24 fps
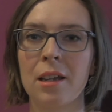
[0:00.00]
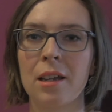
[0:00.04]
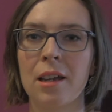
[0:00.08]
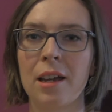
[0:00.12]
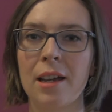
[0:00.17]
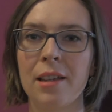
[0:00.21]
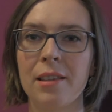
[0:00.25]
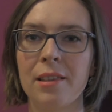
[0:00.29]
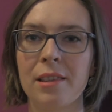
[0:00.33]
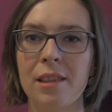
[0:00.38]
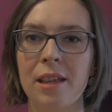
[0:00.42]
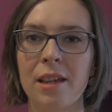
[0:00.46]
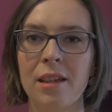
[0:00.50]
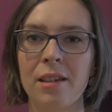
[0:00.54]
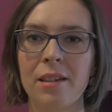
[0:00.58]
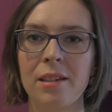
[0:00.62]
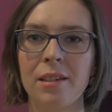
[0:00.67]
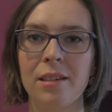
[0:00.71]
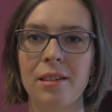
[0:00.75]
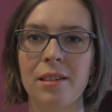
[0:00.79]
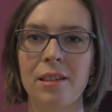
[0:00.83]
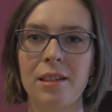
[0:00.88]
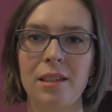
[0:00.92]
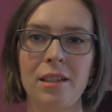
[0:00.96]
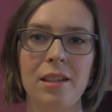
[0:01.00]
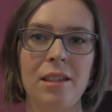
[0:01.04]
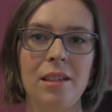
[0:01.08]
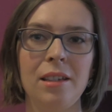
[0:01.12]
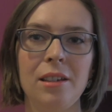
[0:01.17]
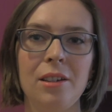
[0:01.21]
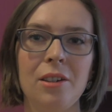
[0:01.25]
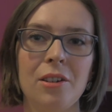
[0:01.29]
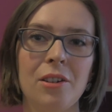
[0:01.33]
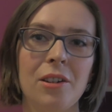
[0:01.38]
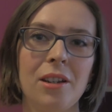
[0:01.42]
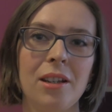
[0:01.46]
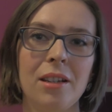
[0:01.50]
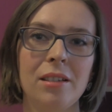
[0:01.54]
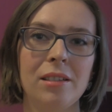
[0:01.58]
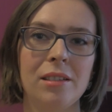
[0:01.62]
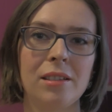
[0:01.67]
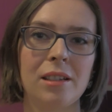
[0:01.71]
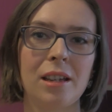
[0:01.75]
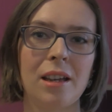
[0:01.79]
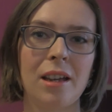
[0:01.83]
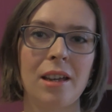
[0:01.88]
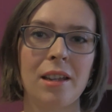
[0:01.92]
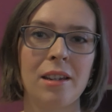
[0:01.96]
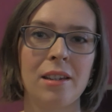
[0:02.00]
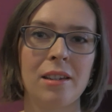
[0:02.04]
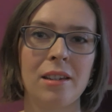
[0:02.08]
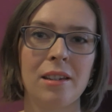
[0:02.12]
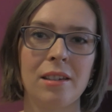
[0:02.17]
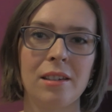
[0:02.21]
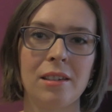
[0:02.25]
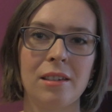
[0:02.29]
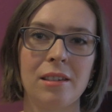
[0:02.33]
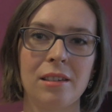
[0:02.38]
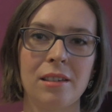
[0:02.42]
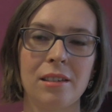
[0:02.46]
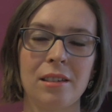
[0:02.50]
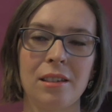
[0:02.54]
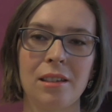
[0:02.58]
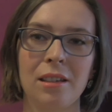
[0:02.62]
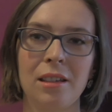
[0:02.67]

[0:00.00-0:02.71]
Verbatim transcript: And then he got it and